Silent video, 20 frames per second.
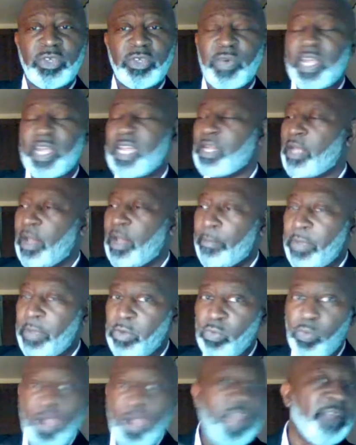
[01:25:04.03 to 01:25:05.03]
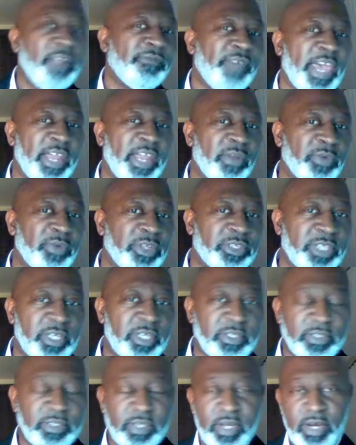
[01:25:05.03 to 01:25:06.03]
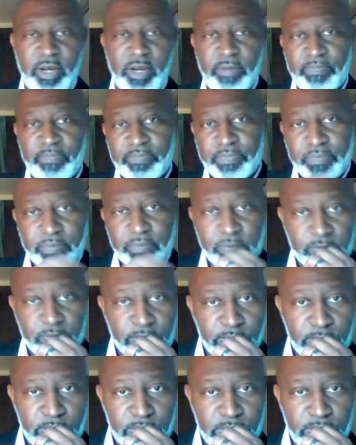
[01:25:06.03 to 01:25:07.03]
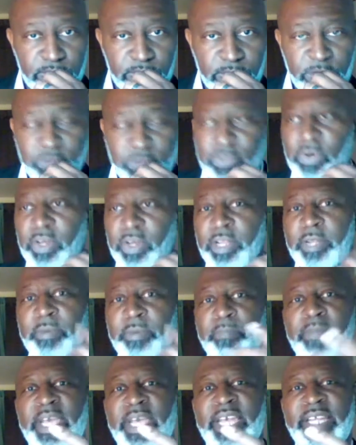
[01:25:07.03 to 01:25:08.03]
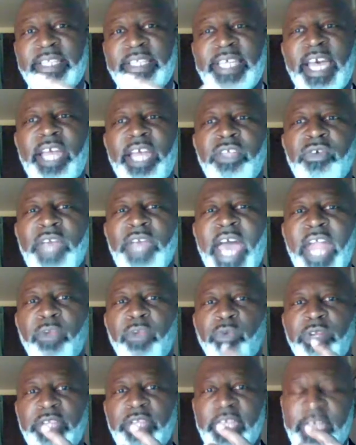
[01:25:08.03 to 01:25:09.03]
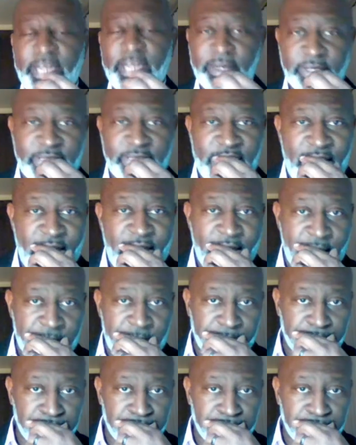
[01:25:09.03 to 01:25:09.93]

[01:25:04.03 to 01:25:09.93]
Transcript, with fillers: you in, is gonna be renovated when Jesus comes. So in the meantime, you got to redeem the time.